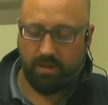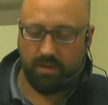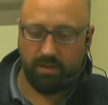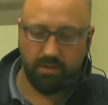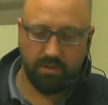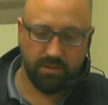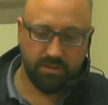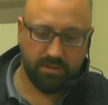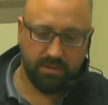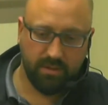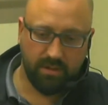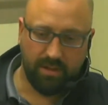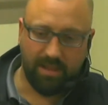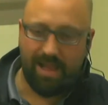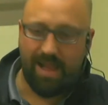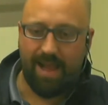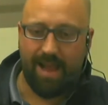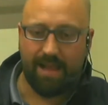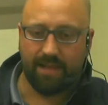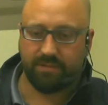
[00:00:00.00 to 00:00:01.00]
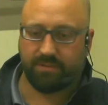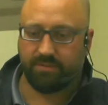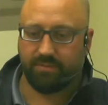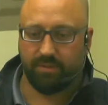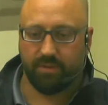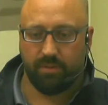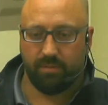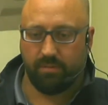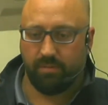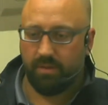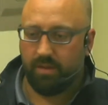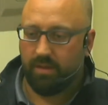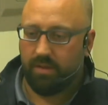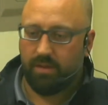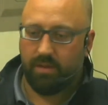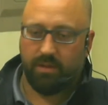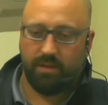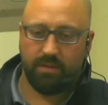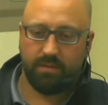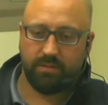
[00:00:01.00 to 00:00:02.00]
just class from
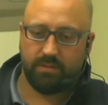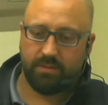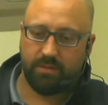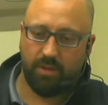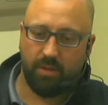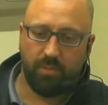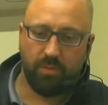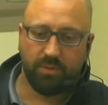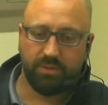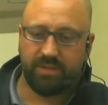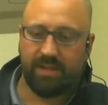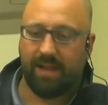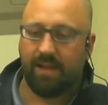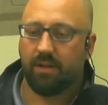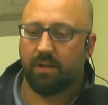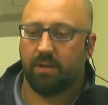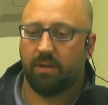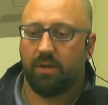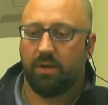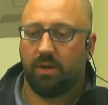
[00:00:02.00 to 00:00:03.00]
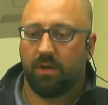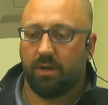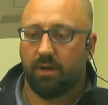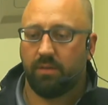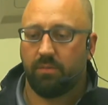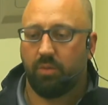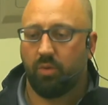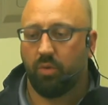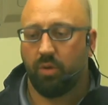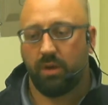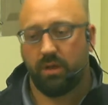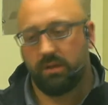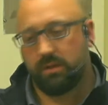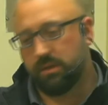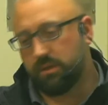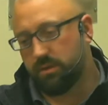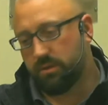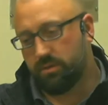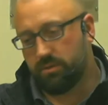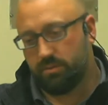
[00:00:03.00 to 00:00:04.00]
almost 8 o'clock in the morning
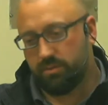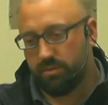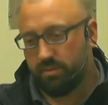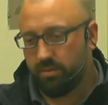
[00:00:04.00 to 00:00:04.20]
till,